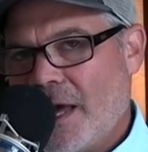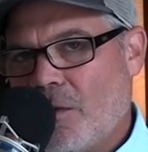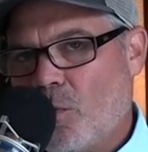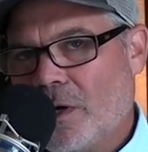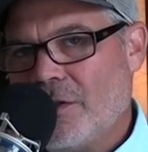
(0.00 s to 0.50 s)

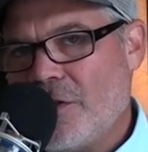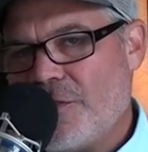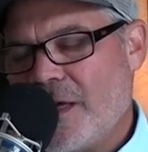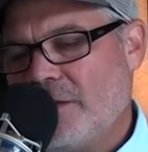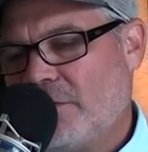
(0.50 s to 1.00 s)
And one of the
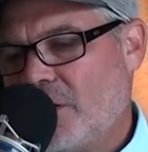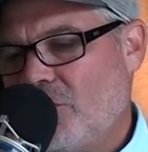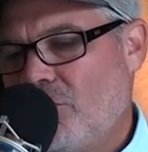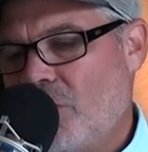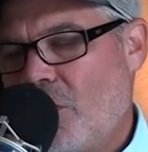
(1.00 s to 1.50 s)
things that
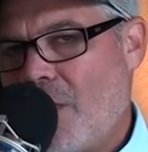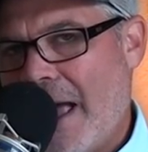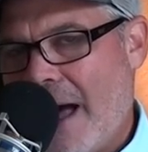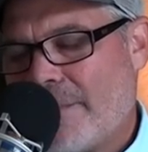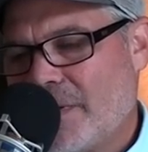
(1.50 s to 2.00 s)
you know
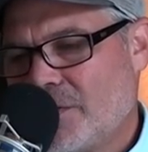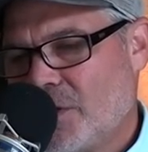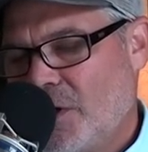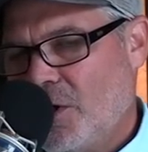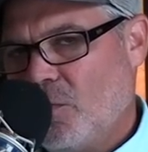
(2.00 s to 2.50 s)

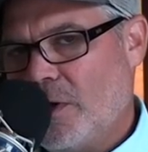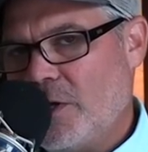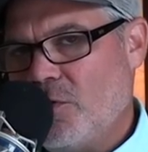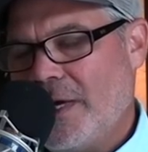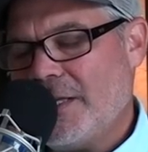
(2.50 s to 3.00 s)
happens when
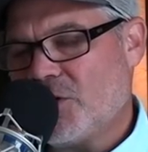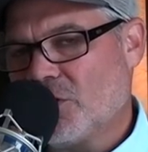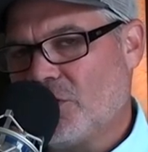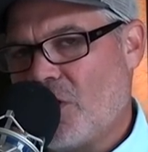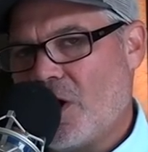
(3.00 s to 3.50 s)
you hit
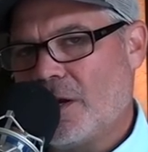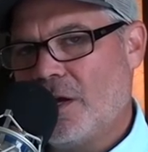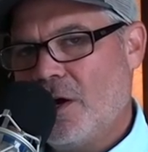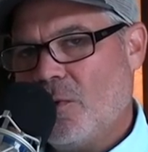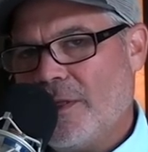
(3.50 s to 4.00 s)
your lawn
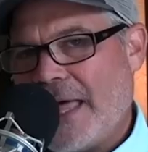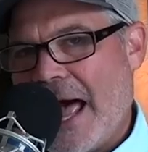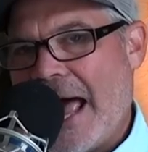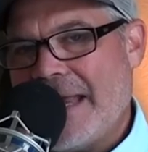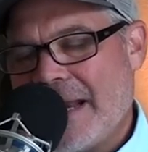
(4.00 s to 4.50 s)
with
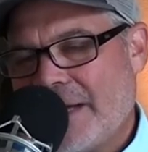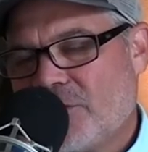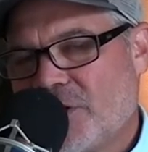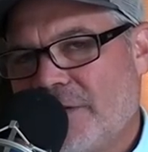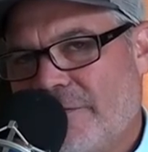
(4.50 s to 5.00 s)
high
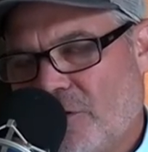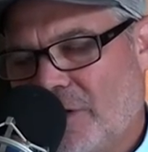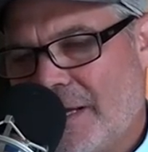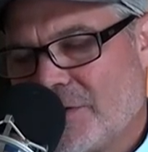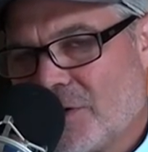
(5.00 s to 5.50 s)
nitrogen
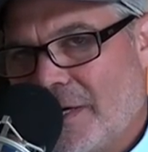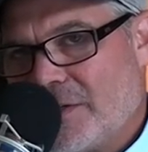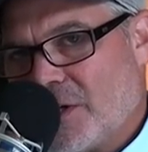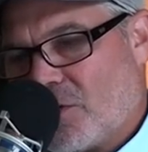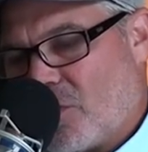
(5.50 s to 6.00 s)
fertilizer
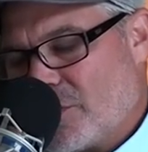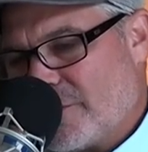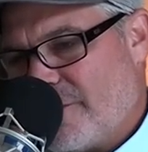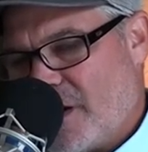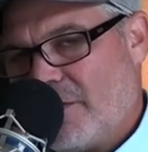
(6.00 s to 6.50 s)
is it grows
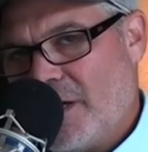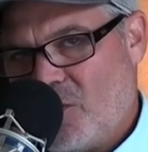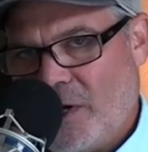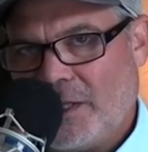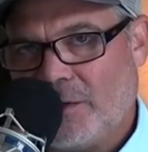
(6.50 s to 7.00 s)
very
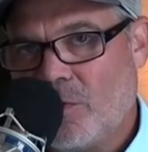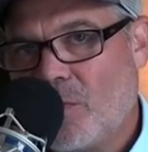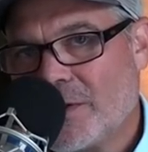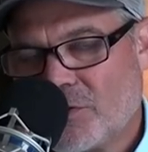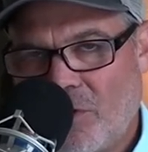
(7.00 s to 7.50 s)
quickly. Well,
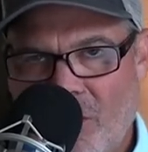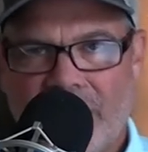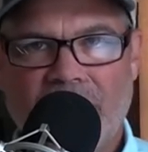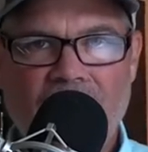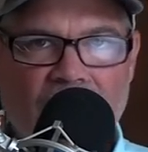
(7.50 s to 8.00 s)
what's growing?